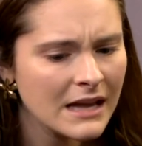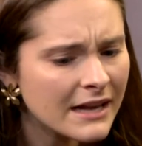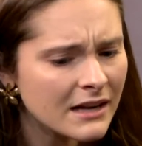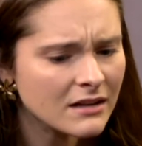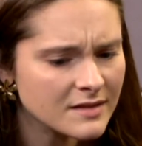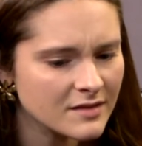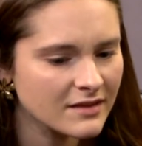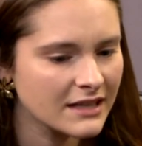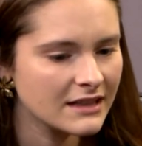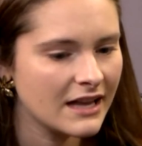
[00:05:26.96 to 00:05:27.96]
I also
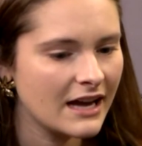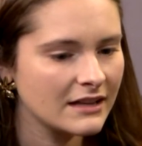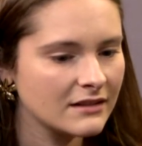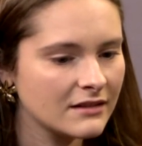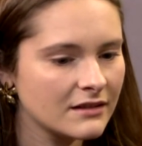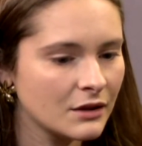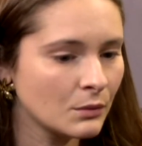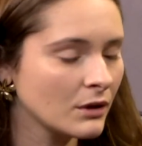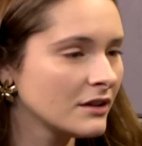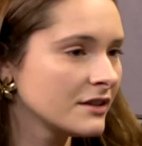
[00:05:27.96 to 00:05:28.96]
think that the
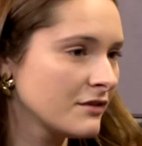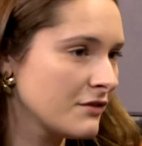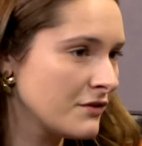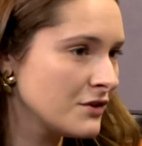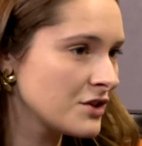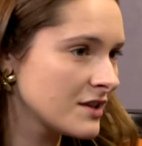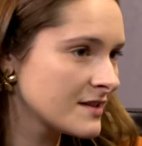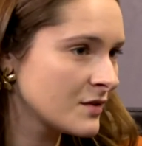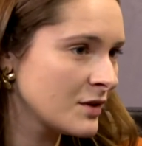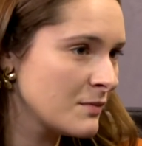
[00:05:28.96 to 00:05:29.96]
world of the future is
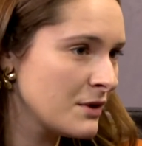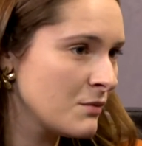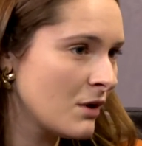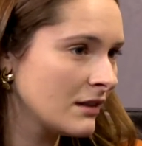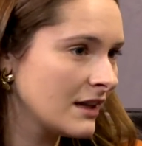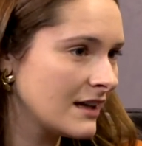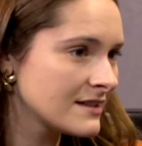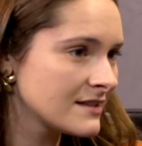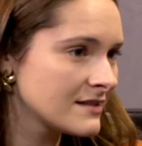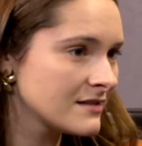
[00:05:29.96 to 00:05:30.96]
going to be one
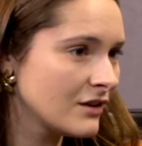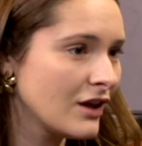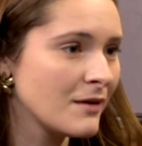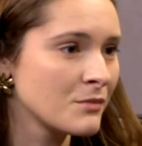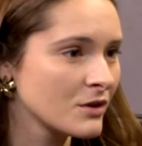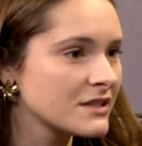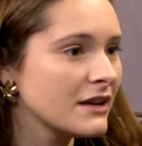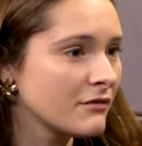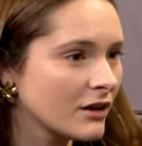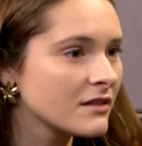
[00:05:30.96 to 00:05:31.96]
that's a lot more
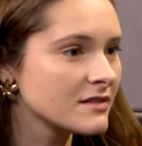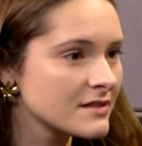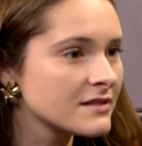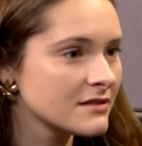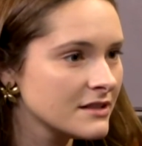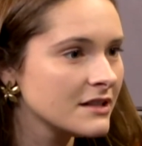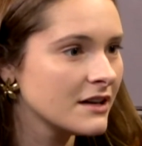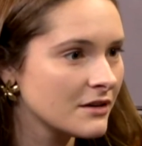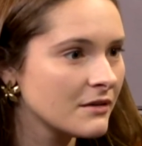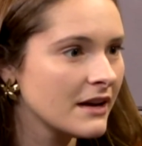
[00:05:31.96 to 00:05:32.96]
diverse,
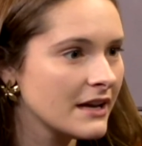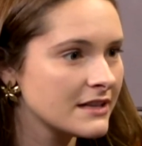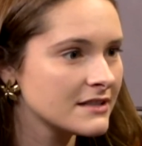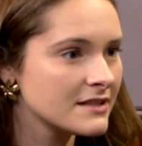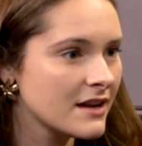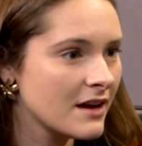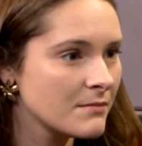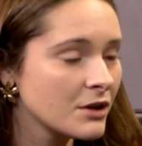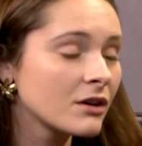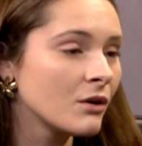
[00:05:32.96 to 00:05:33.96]
and
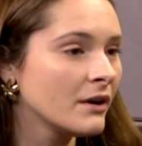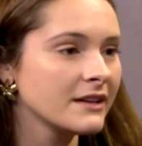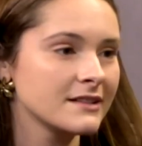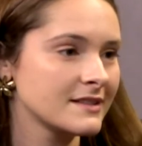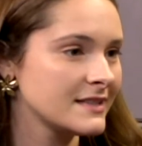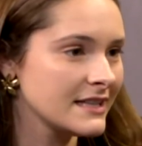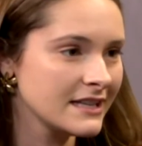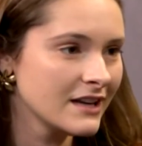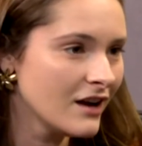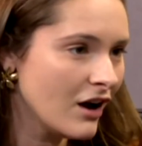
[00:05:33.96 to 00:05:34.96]
you're going to
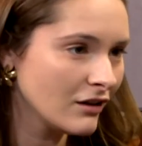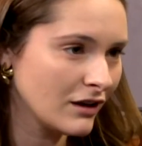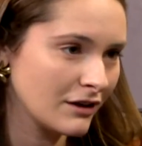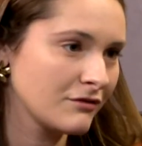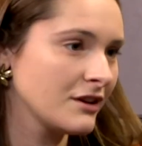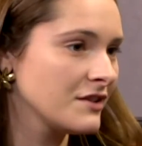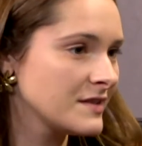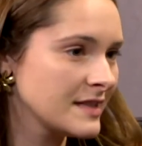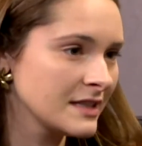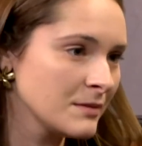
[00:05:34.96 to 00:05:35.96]
see a lot of what you
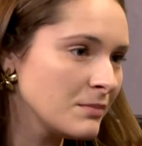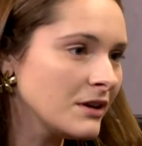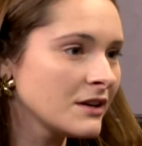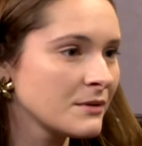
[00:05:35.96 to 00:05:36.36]
see in the book,